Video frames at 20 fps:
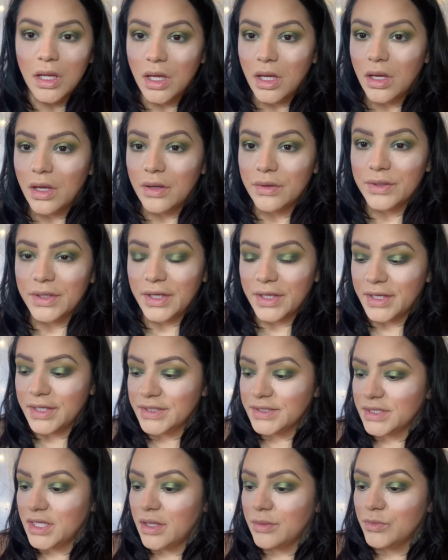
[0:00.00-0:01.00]
okay
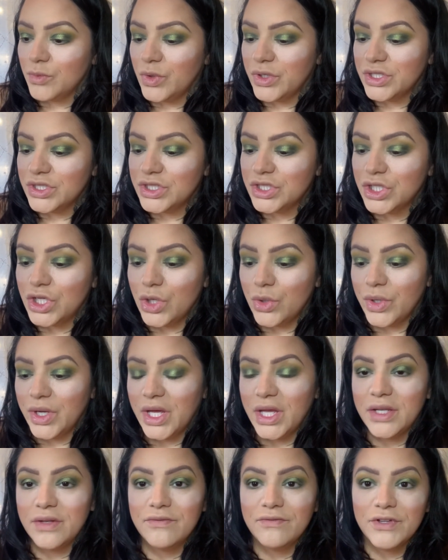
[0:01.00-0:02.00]
guys, I'm going to go ahead
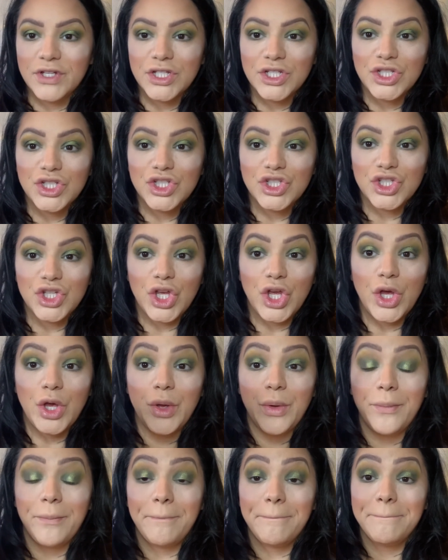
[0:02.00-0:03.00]
and finish
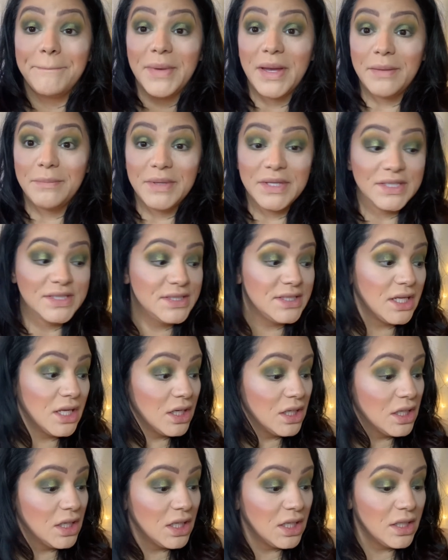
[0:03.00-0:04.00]
my
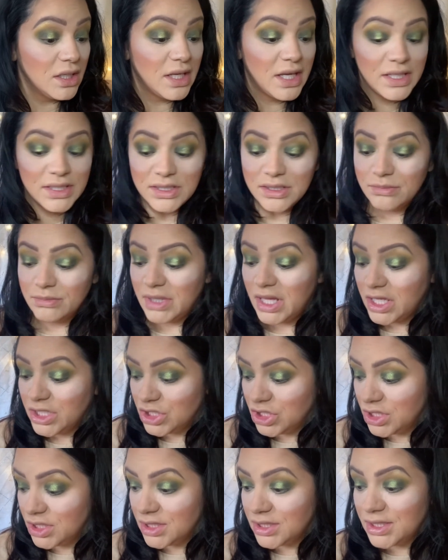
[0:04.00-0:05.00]
mascara, add some
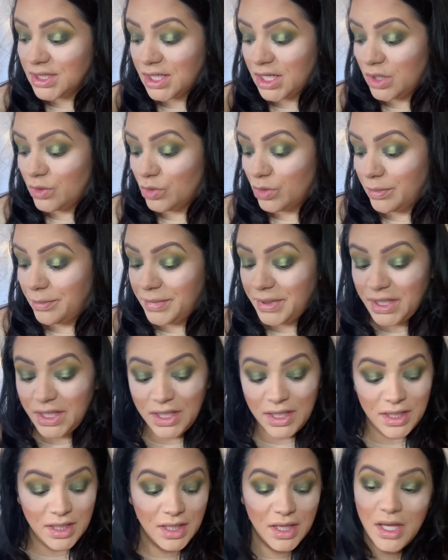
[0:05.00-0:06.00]
lashes, and I will
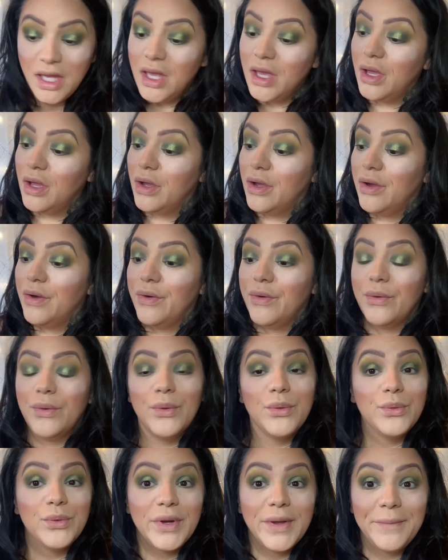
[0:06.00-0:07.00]
be
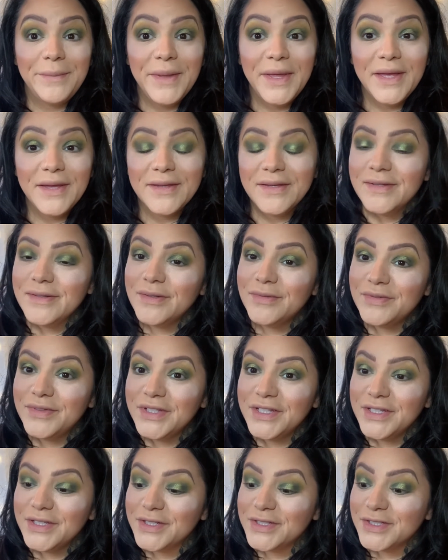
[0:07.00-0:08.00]
right back.
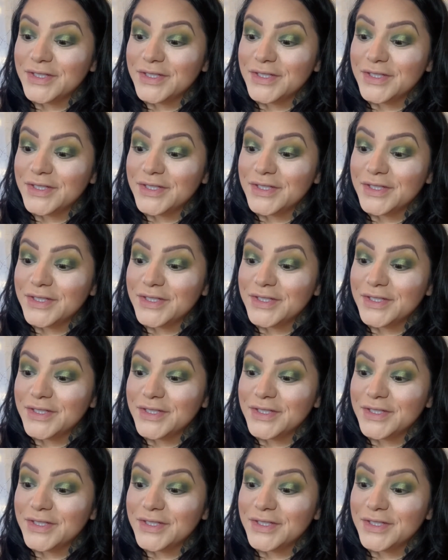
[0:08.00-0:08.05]
Hopefully it looks